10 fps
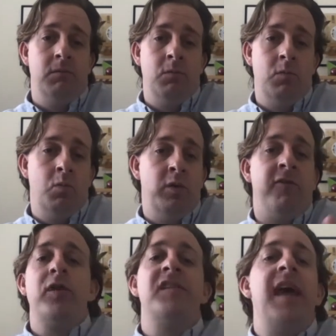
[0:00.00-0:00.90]
with
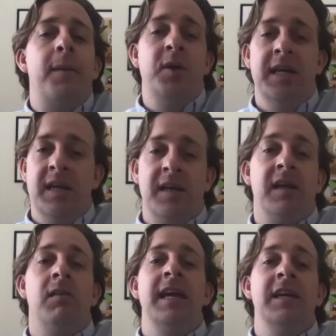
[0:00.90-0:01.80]
all this happening, it
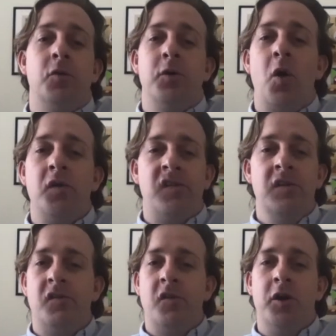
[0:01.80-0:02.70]
can lead to a constant
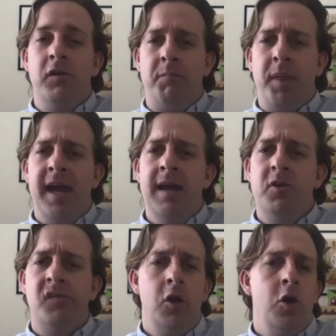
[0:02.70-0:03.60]
circle of blame
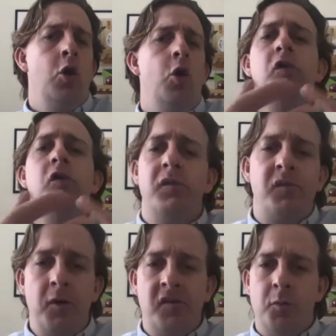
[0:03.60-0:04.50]
as who's
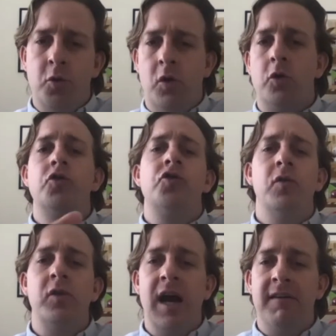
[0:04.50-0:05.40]
responsible or who should
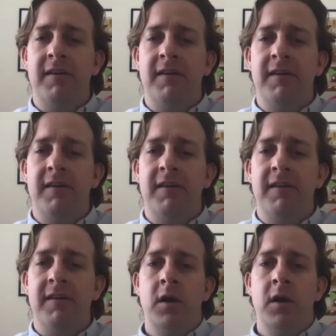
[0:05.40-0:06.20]
look after the fraud.